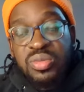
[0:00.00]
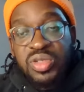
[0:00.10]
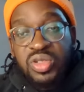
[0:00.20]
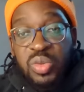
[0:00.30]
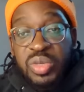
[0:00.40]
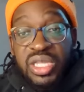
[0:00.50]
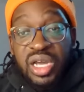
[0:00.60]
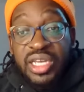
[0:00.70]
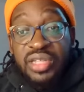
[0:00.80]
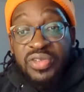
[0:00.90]
It's got to be
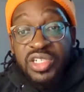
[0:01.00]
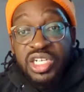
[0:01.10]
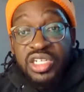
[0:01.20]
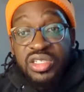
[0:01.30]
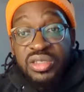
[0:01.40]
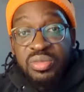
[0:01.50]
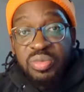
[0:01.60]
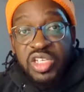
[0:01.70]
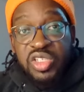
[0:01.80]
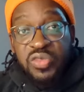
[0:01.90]
9 for Chase,
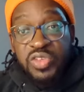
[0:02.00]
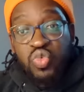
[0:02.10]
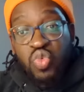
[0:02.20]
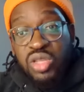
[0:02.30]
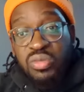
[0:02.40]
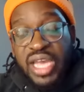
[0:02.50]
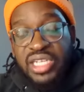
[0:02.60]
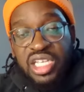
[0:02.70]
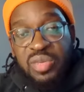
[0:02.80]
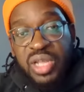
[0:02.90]
based off his one
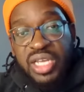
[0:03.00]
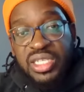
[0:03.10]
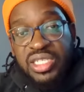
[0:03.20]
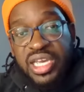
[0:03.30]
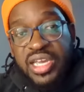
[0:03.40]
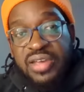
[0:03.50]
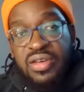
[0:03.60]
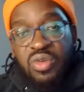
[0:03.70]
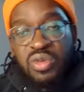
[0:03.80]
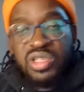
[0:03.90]
match that he played today.
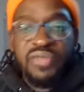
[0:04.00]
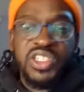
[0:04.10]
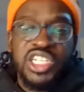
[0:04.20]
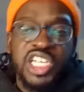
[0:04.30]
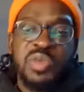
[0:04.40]
What are we saying for Chase,